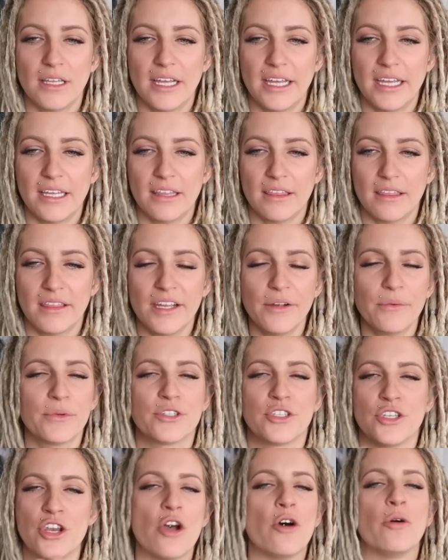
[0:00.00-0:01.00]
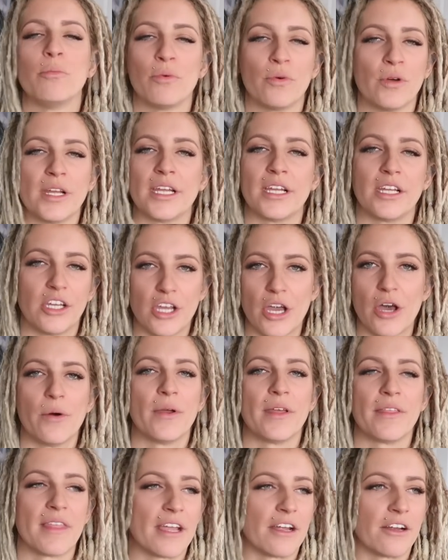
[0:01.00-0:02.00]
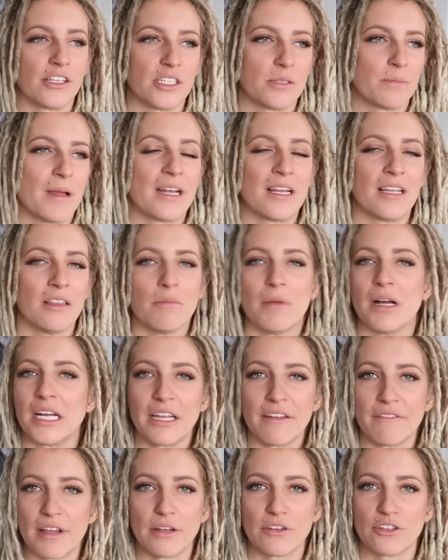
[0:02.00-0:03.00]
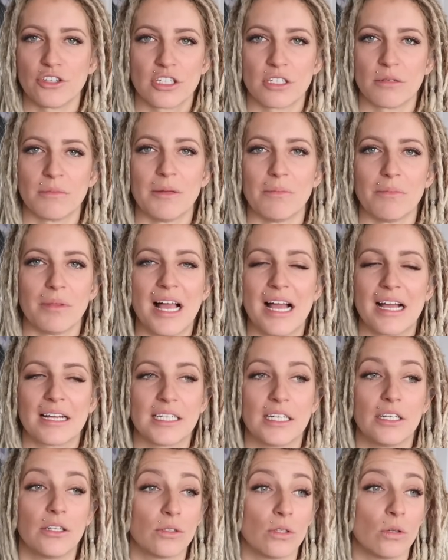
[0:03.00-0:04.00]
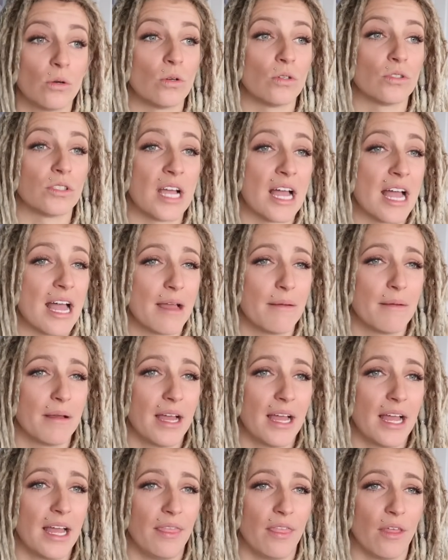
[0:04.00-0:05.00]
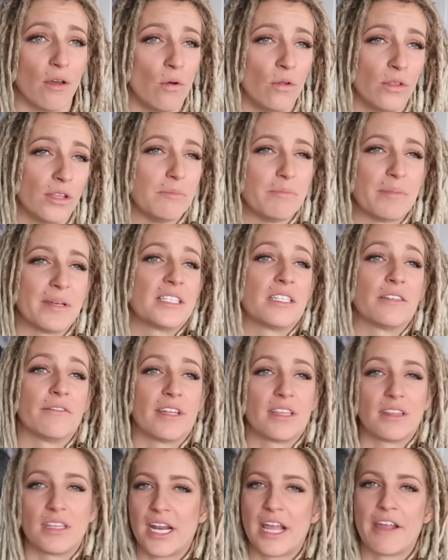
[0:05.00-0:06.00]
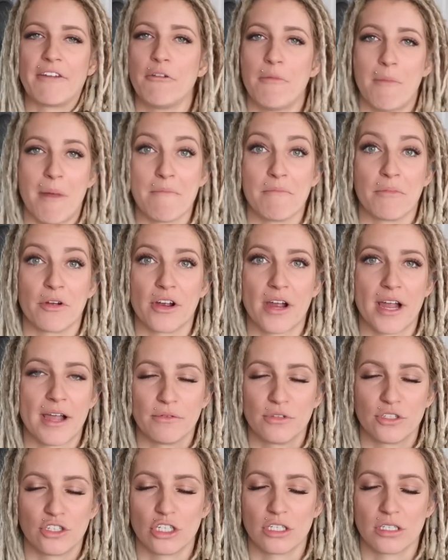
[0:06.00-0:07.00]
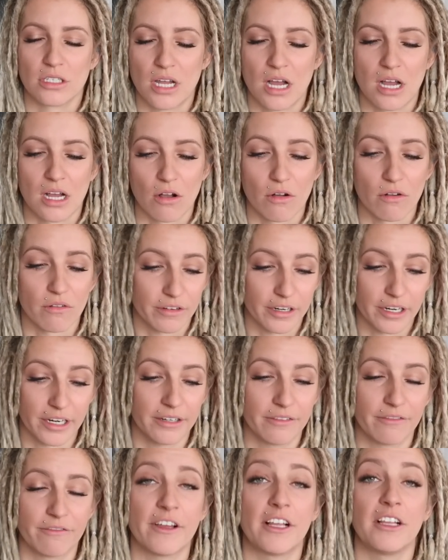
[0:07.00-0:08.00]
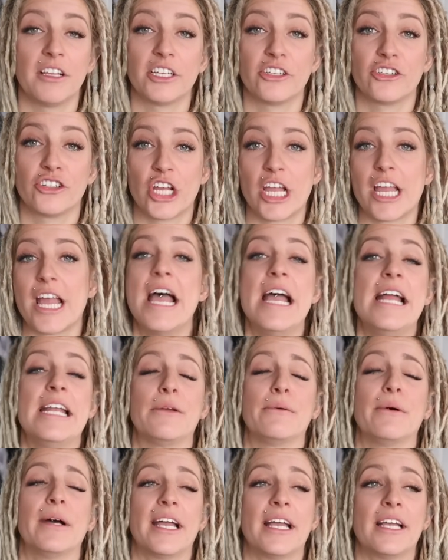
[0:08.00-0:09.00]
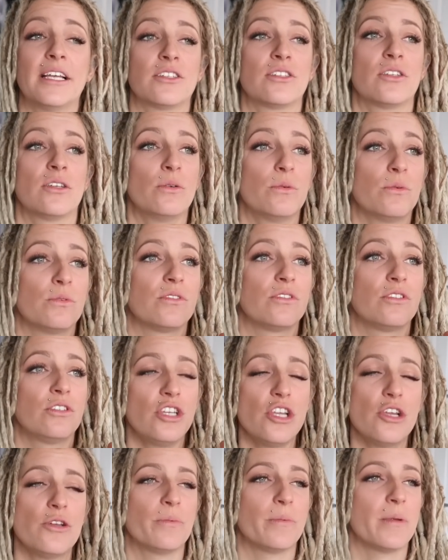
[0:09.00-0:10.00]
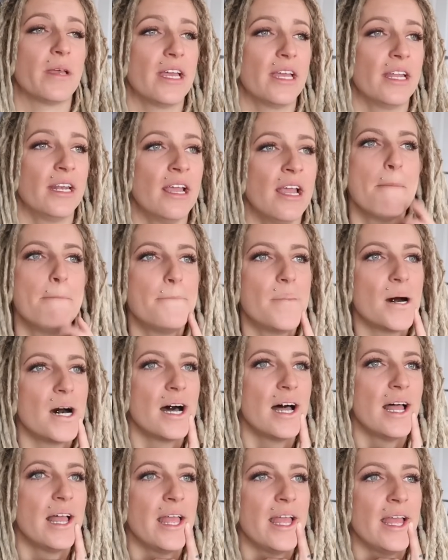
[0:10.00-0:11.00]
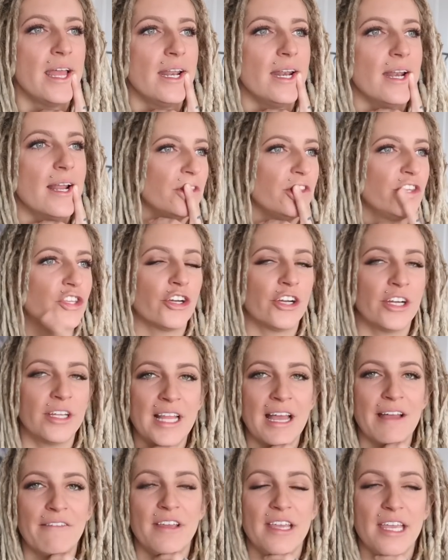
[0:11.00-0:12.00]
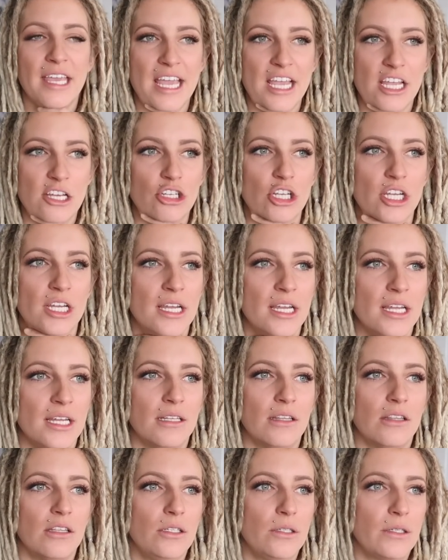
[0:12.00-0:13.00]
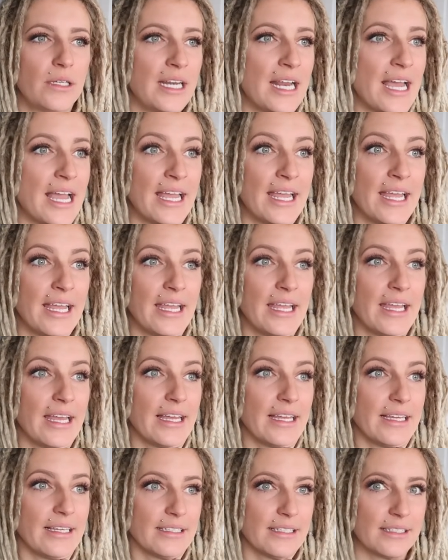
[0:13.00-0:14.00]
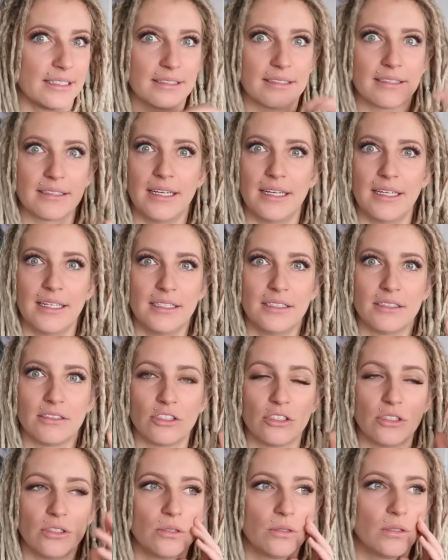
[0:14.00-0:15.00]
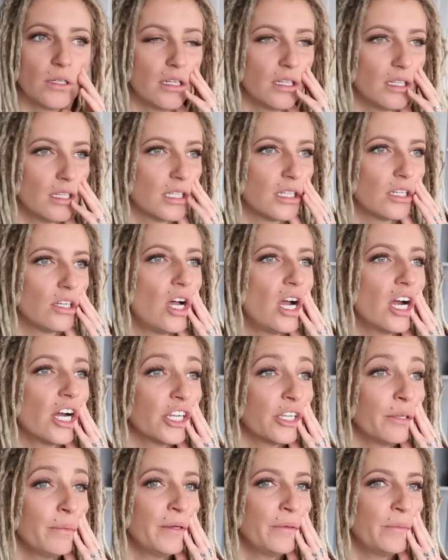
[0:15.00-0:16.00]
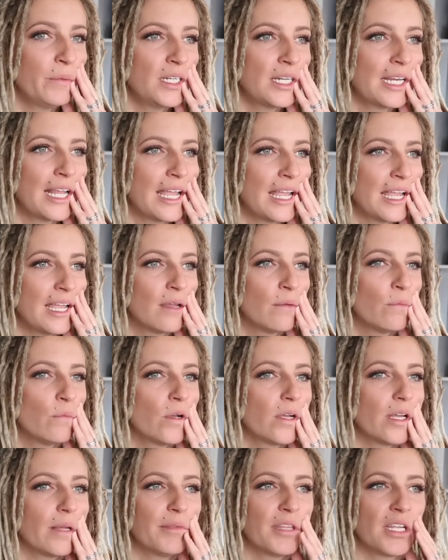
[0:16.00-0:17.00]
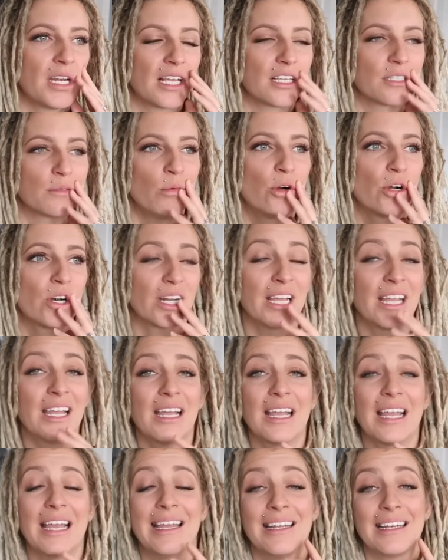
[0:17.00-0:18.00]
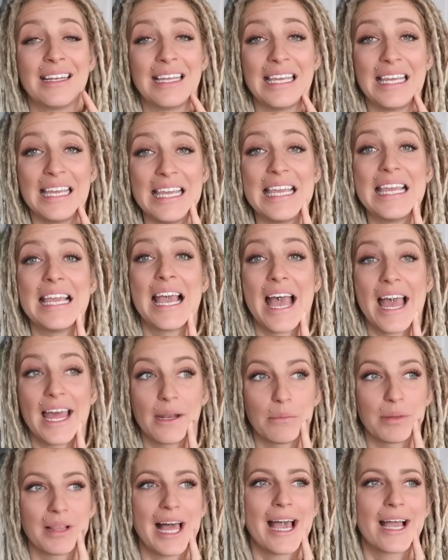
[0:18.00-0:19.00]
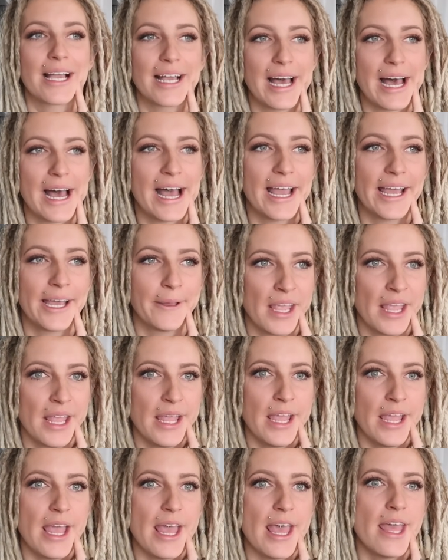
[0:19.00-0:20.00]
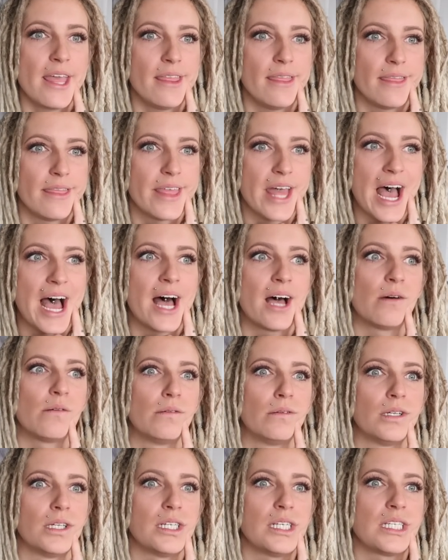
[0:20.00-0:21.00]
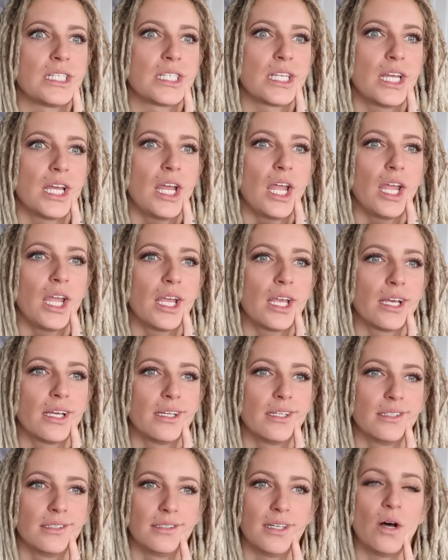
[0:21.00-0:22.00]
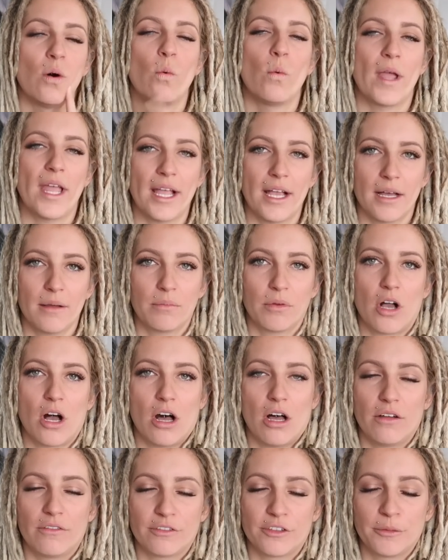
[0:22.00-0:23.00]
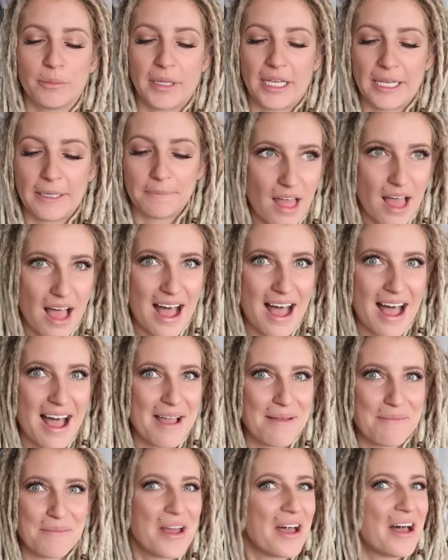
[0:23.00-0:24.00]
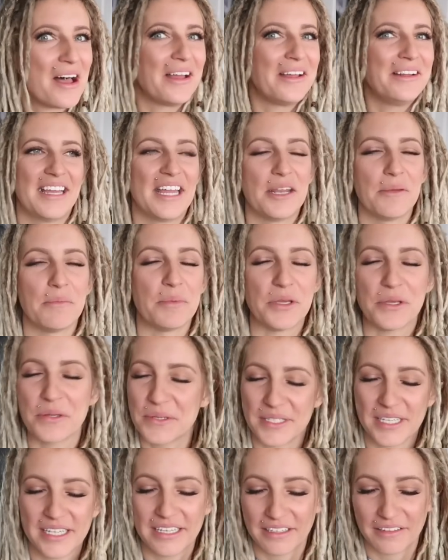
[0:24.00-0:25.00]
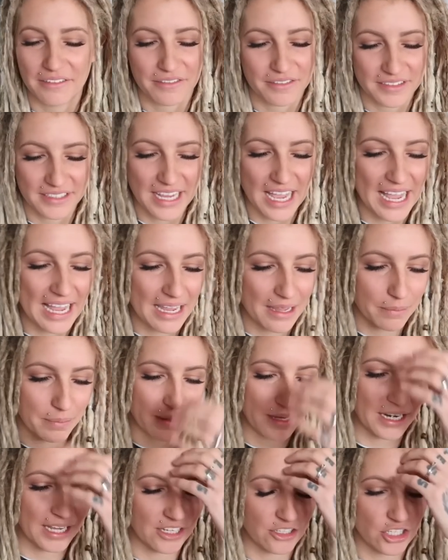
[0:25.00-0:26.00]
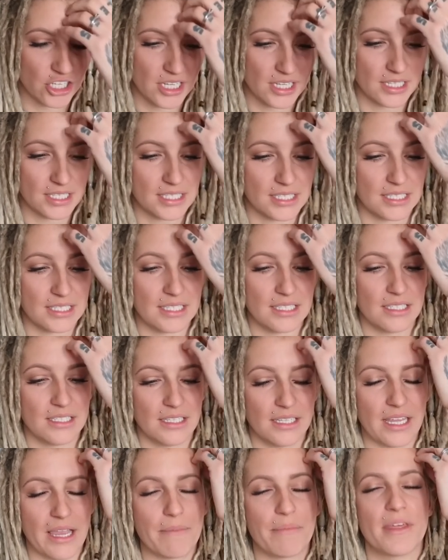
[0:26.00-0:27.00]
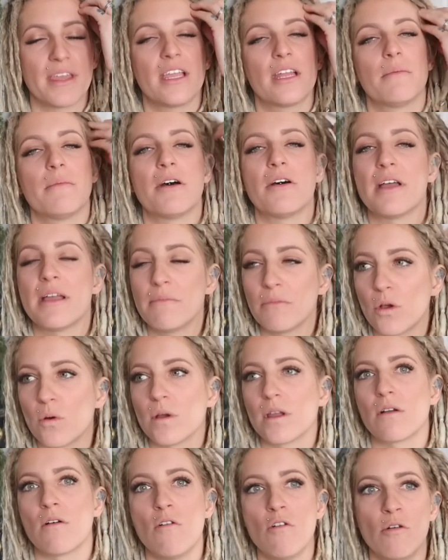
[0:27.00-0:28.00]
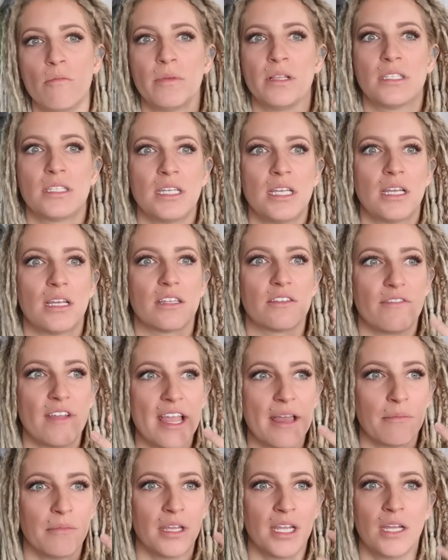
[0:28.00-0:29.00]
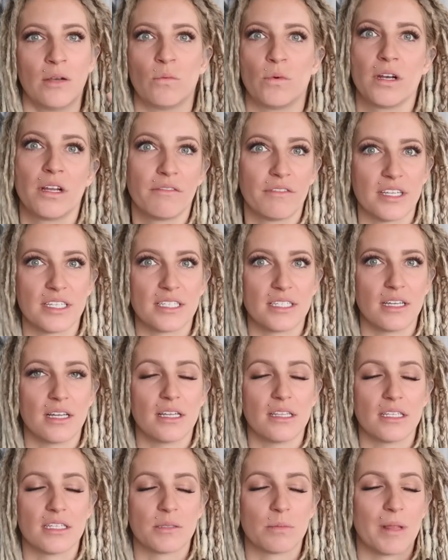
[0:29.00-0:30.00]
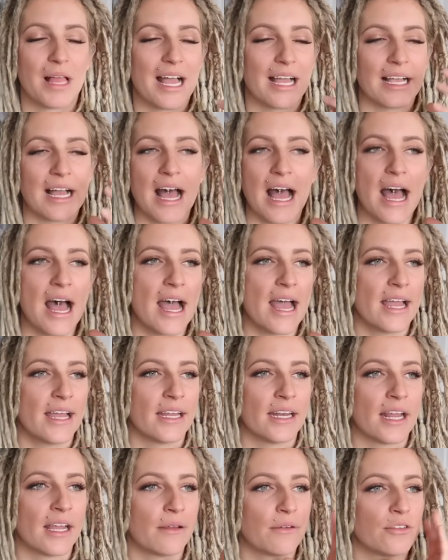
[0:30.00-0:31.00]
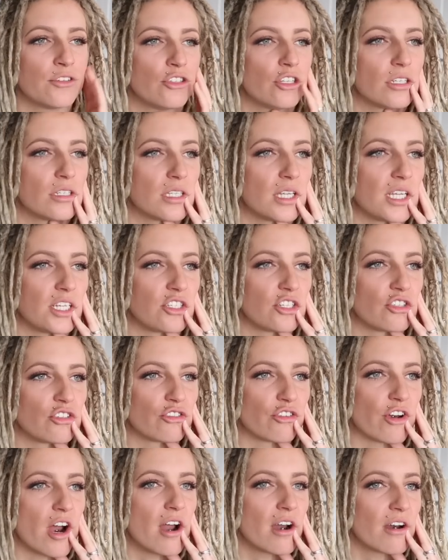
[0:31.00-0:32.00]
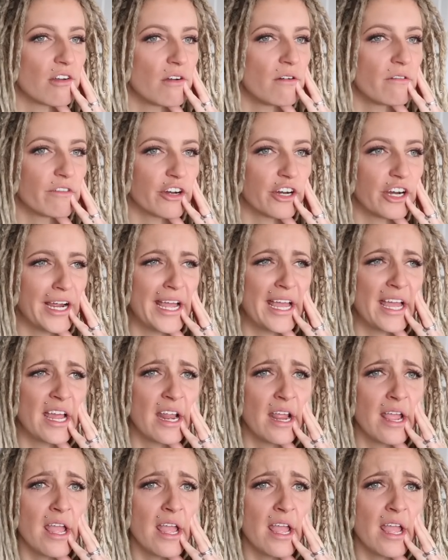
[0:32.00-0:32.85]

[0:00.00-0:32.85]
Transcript: Like there was no point in going there and spending the money if I was just gonna be blacked out the whole time. I, the only bits of it that I remember, I was just hungover and felt like shit anyway, so it was stupid. But during that vacation, Luke and I, I guess, got into a little argument one night and woke up the next morning and he had a black eye. And that was like a wake up call for me. I'm not an abusive type and I just kept thinking about him going home and seeing his family and what if he still had this black eye and I was just like distraught over it.